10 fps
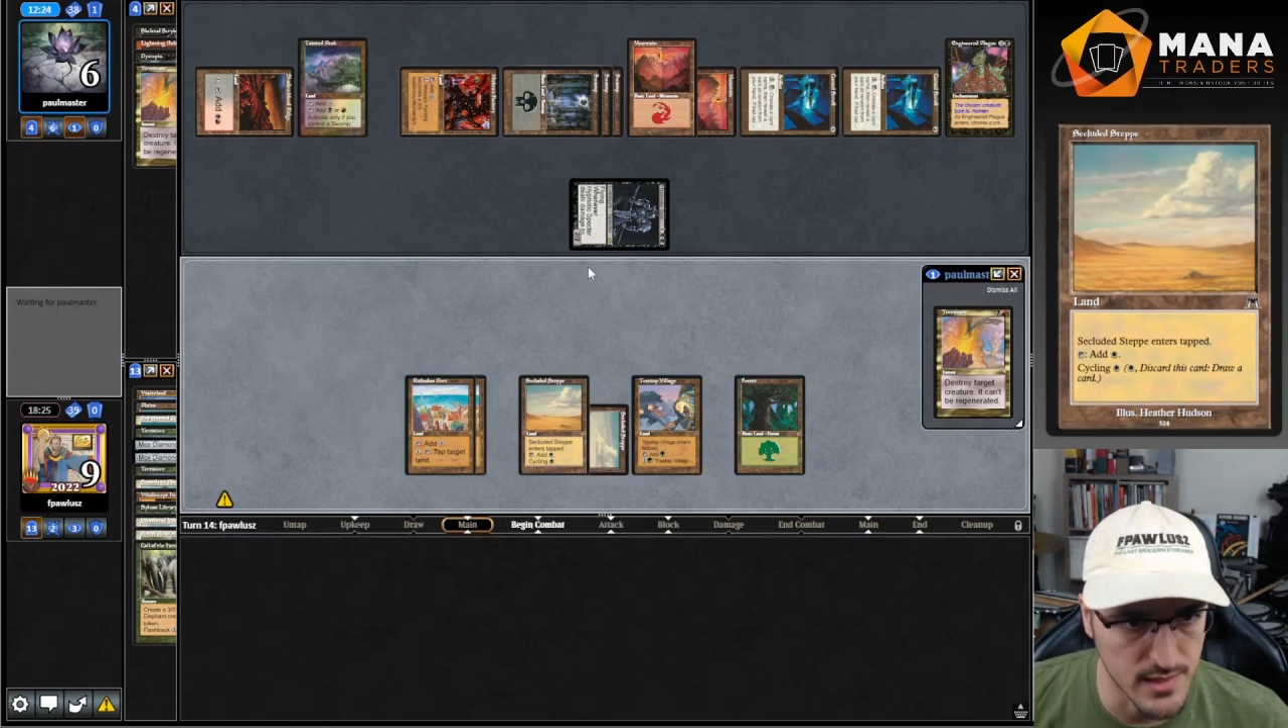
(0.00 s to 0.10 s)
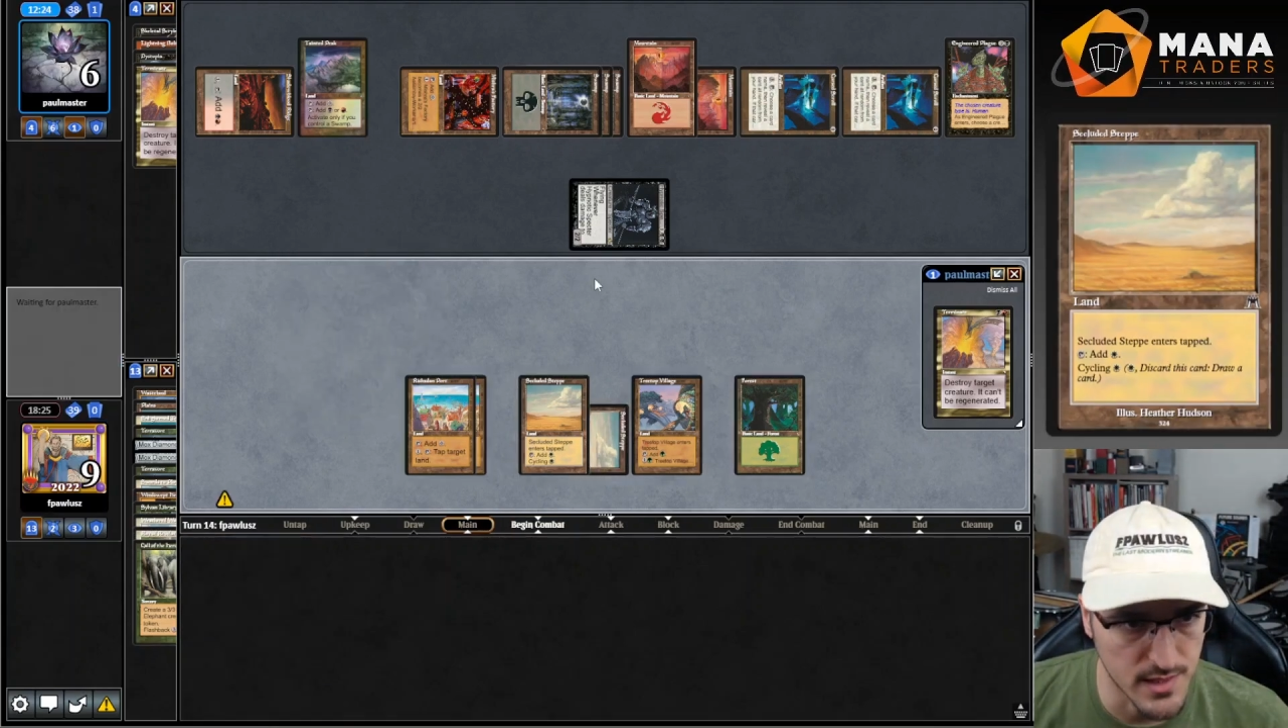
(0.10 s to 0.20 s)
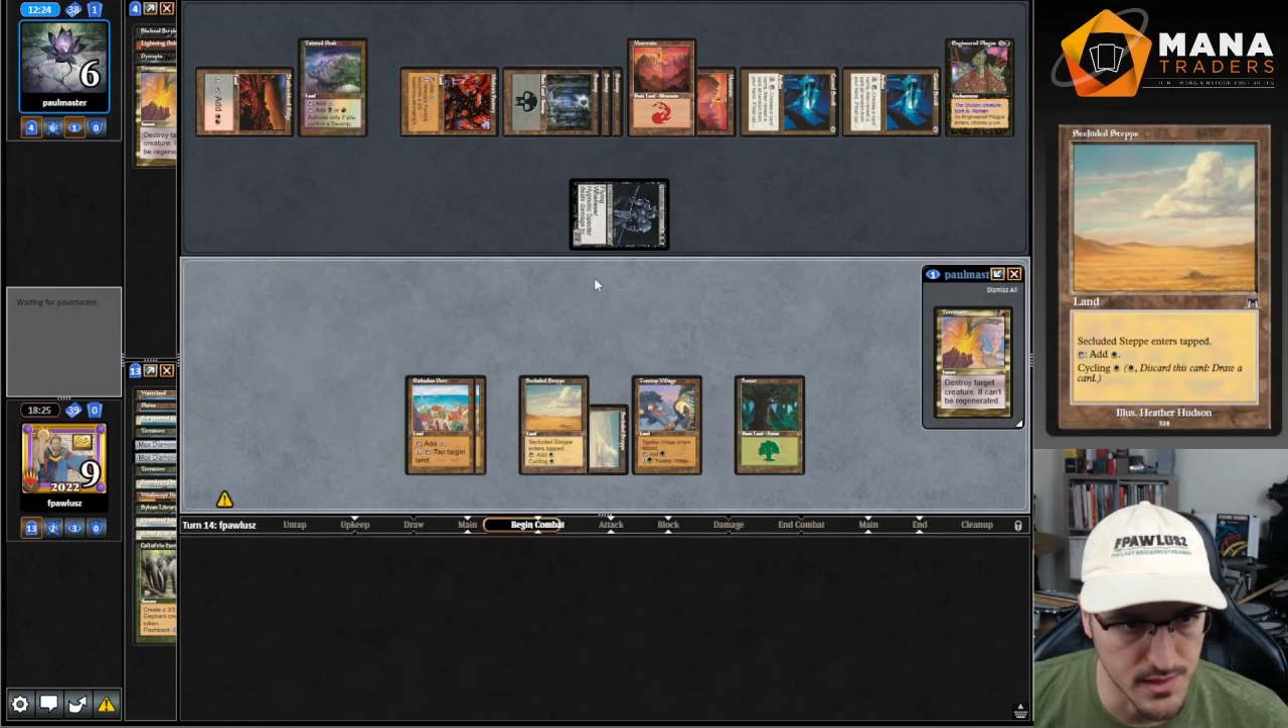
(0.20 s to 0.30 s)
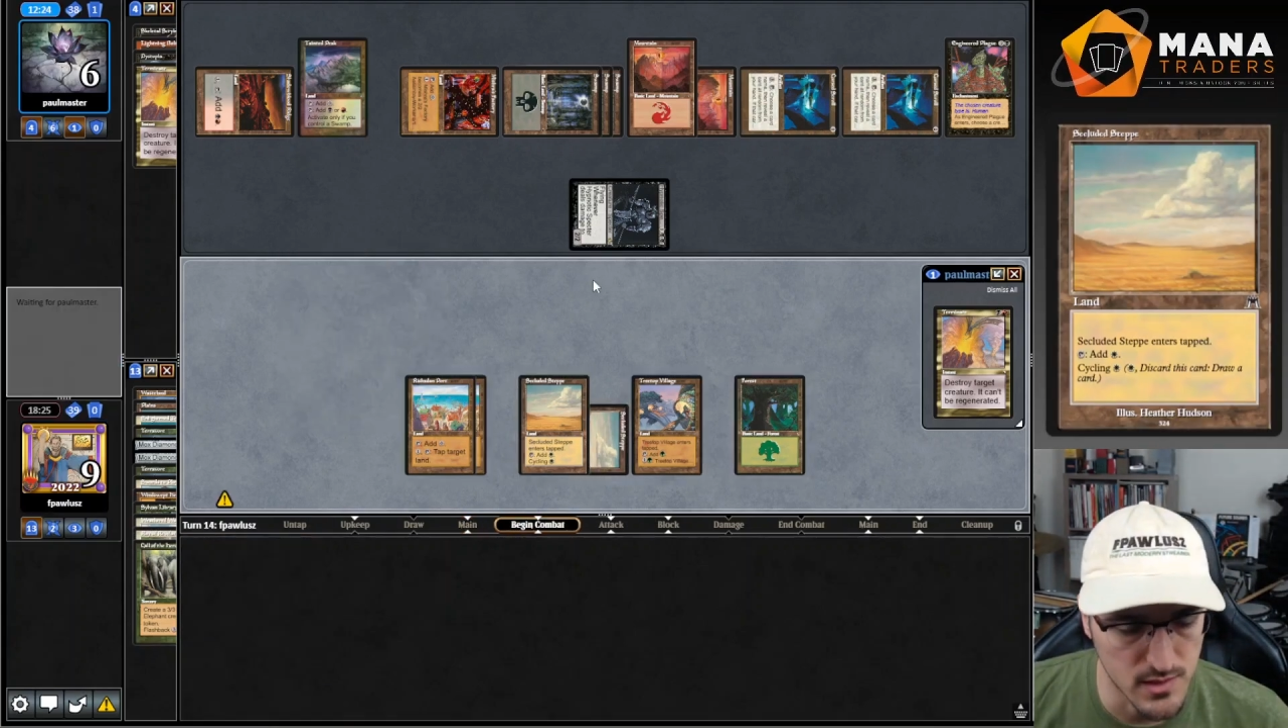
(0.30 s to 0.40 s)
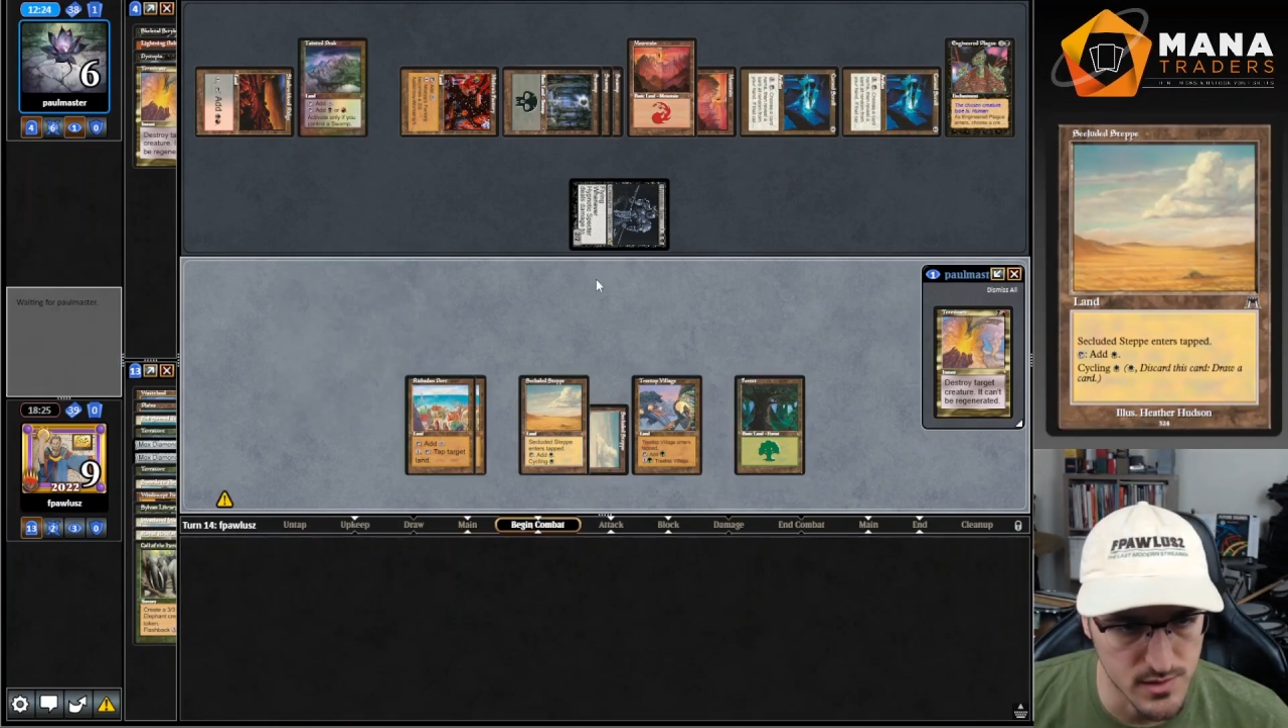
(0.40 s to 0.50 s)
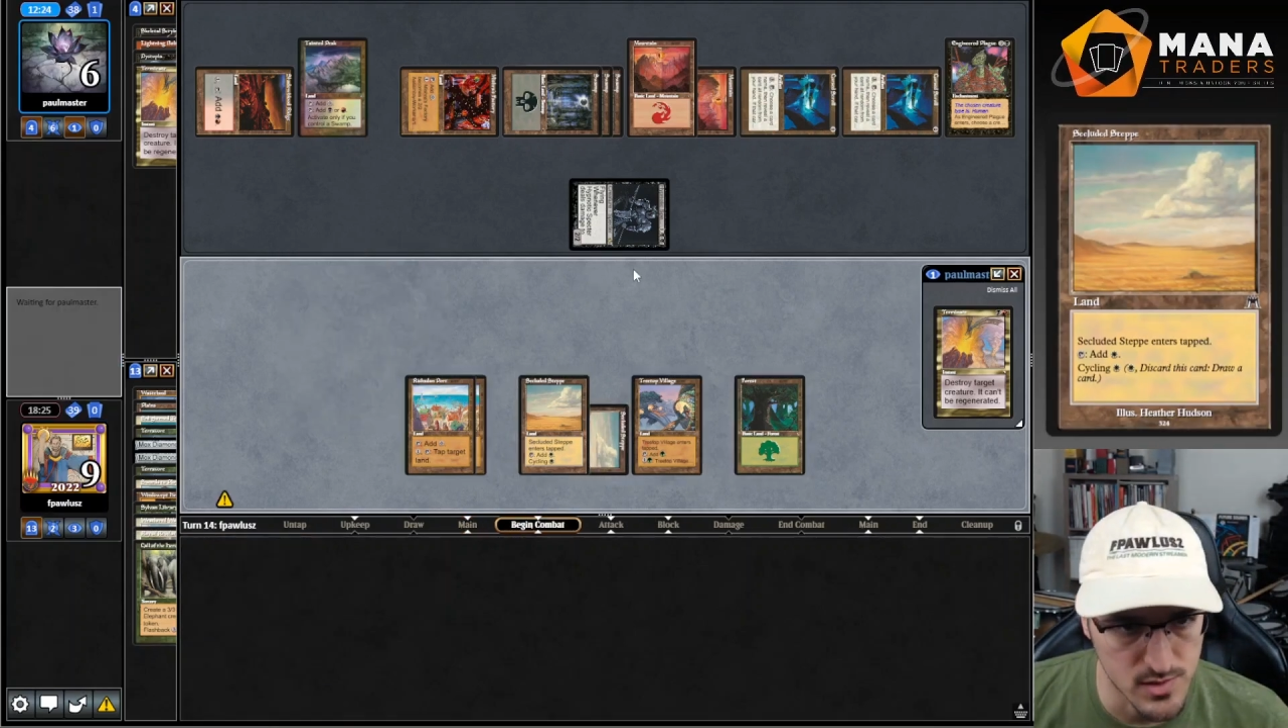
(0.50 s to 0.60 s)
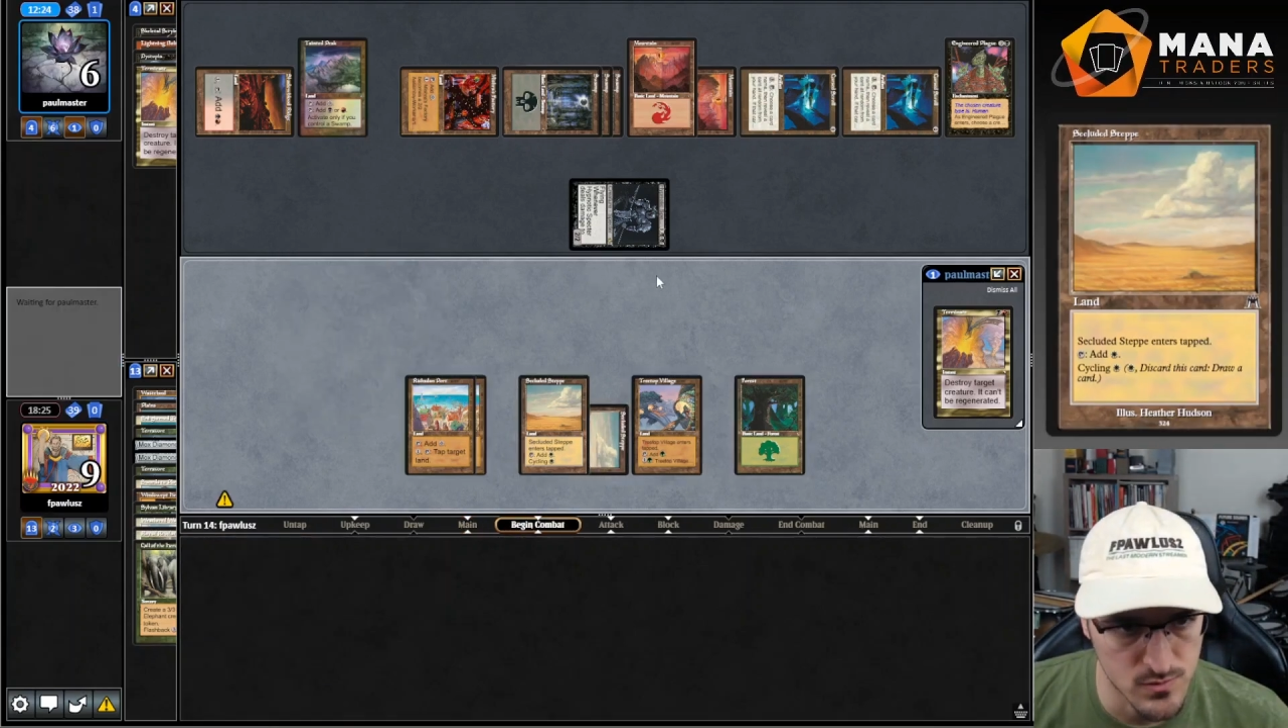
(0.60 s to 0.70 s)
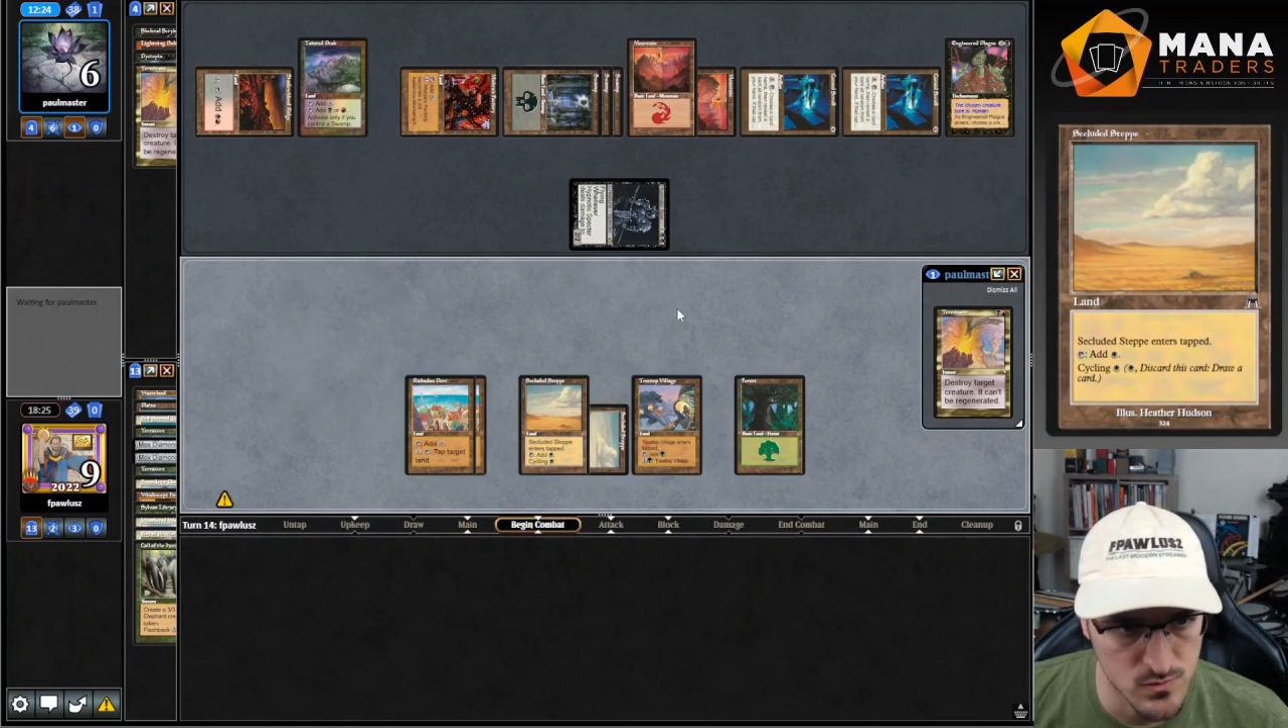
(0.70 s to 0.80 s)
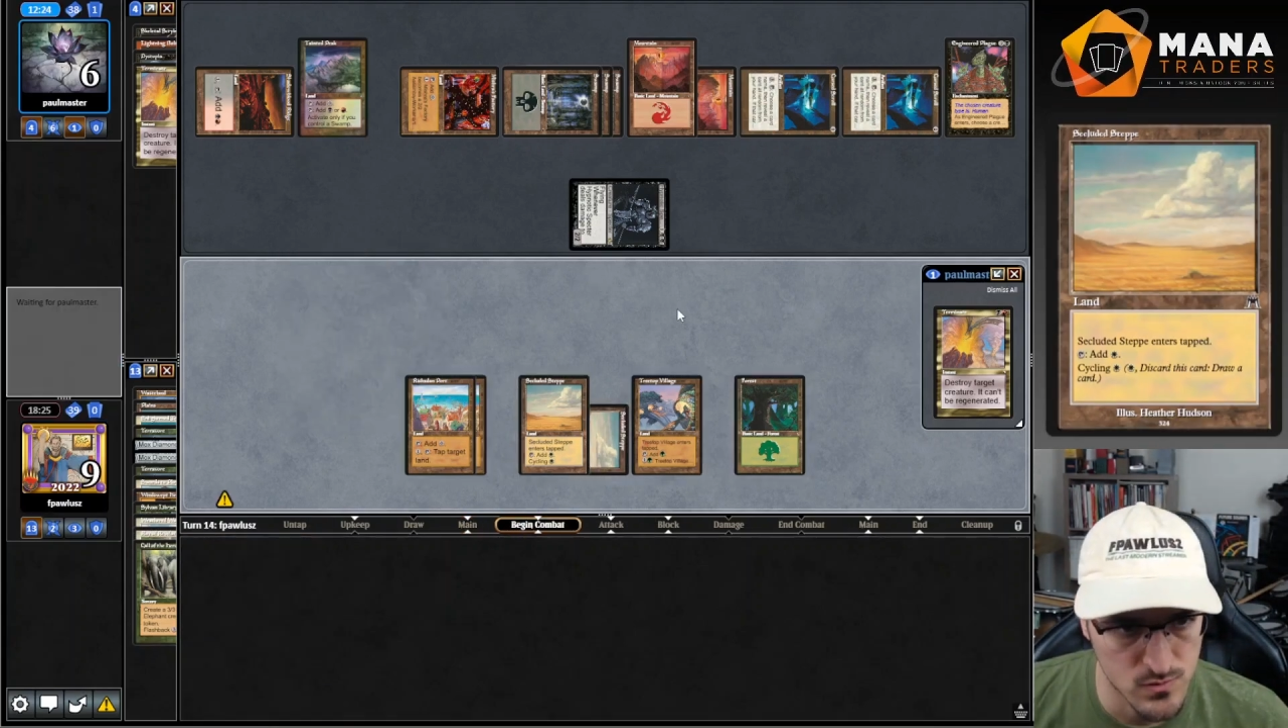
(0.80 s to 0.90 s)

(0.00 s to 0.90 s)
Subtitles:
Cataclysm.